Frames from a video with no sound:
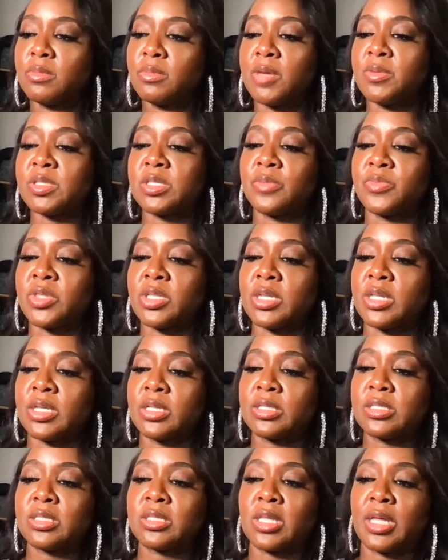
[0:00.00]
maybe something
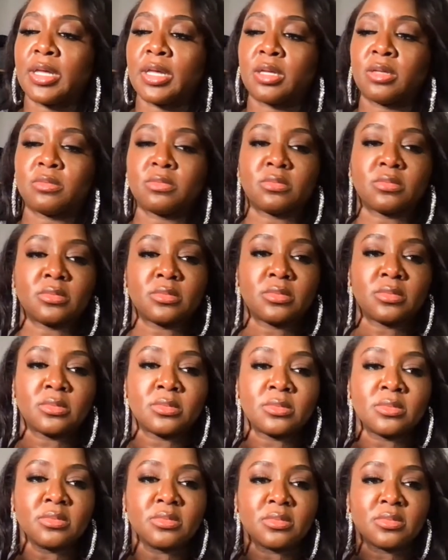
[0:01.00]
that's like
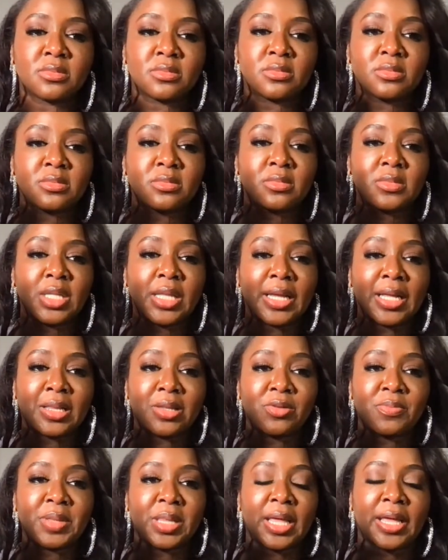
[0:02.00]
like a
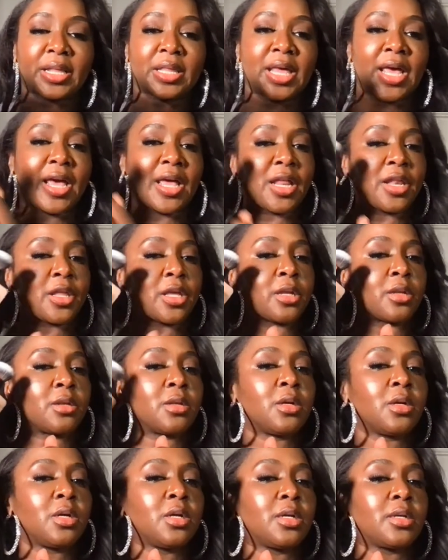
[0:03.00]
little bit like that, and then
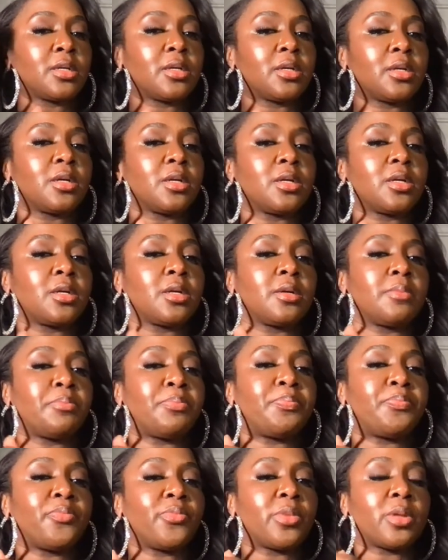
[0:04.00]

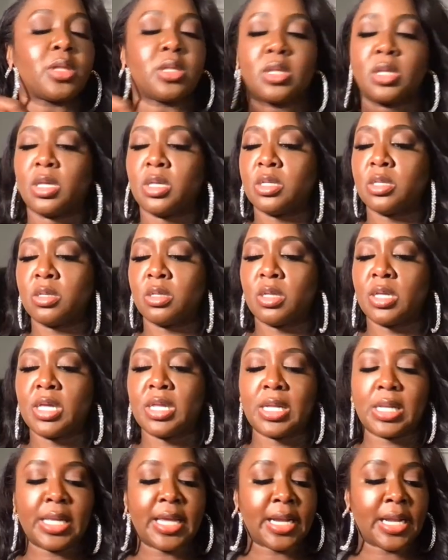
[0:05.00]
hit it hit
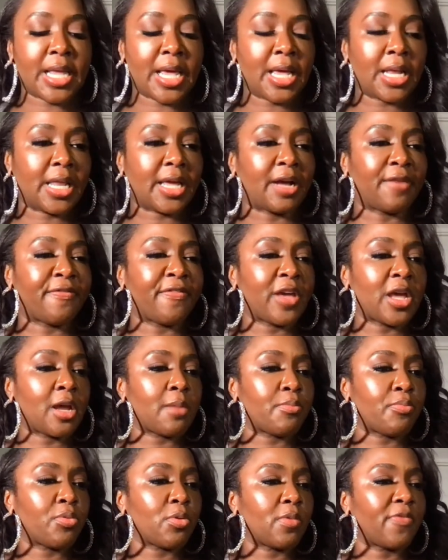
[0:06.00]
it like that, like a fan
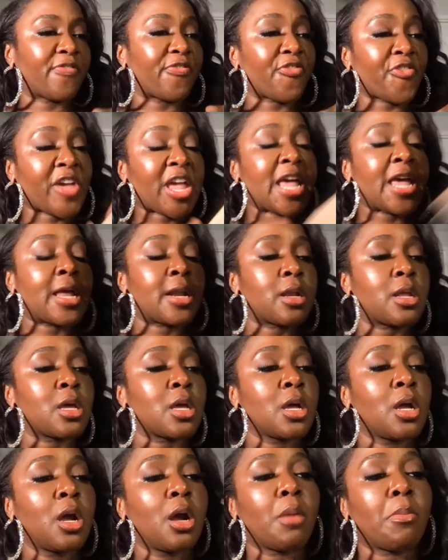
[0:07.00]
br fan
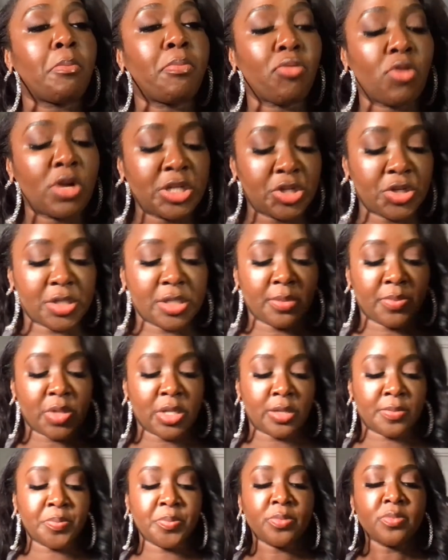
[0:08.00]
brush or
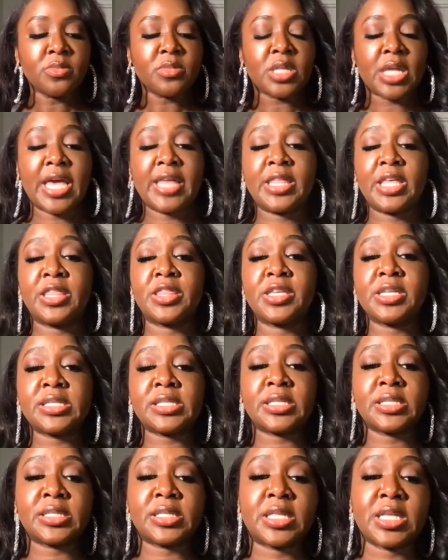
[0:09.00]
something. And then this
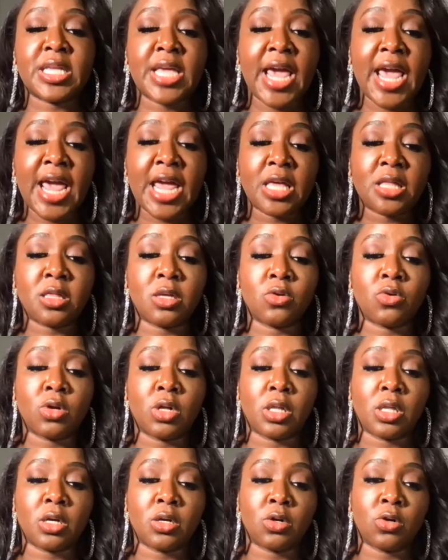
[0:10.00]
is the Halo
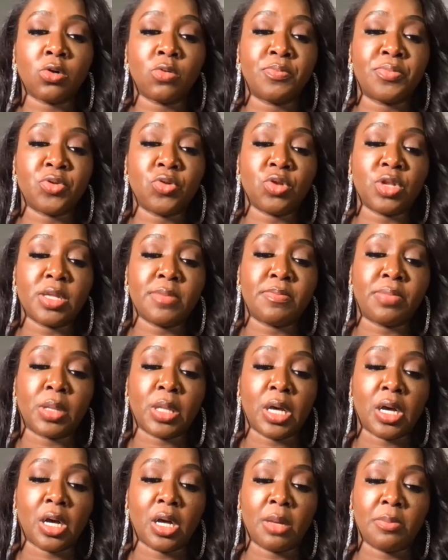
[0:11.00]
Glow Beauty
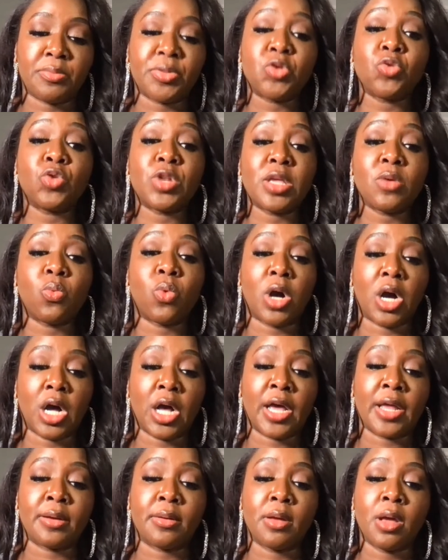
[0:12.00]
Blonde Beauty
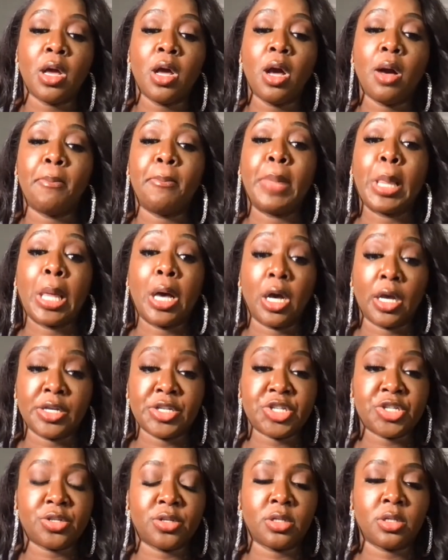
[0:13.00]
Wand
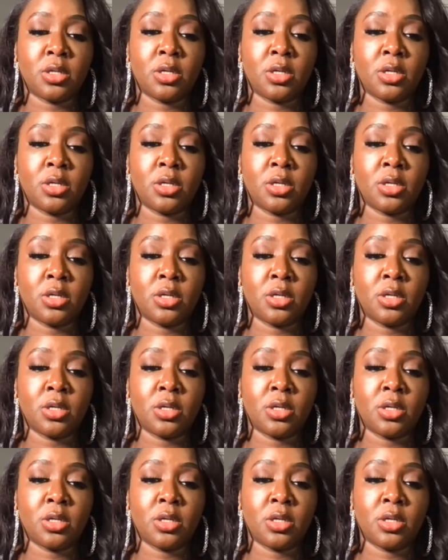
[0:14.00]
blush.